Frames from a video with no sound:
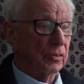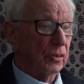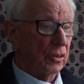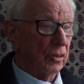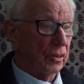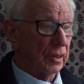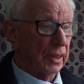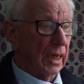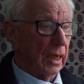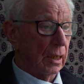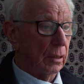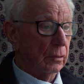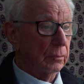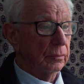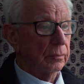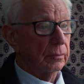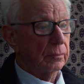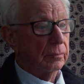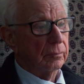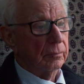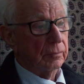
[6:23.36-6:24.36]
fallen out,
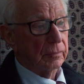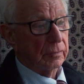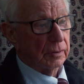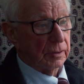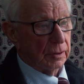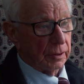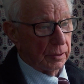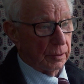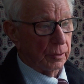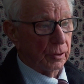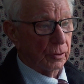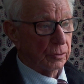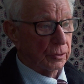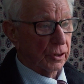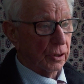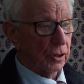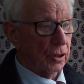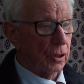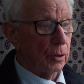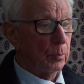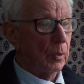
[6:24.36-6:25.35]
and the nut
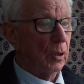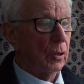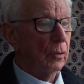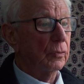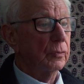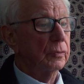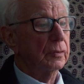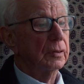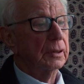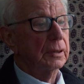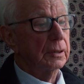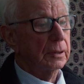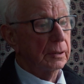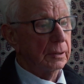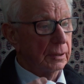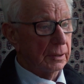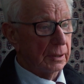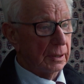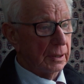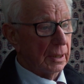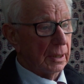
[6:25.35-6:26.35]
had come off, and
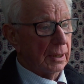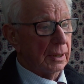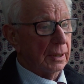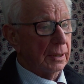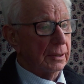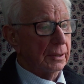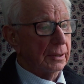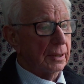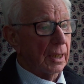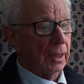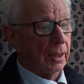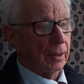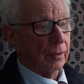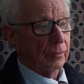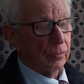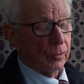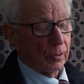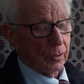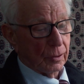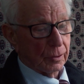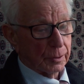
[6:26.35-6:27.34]
it
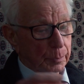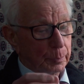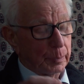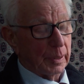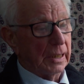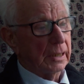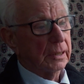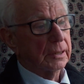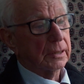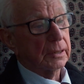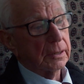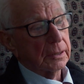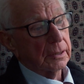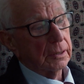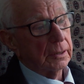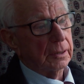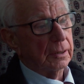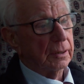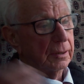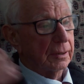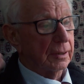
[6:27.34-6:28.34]
fallen to
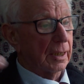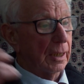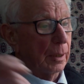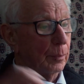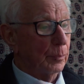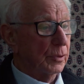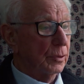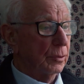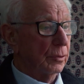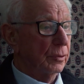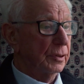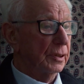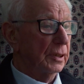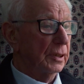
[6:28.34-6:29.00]
pieces, and it came through the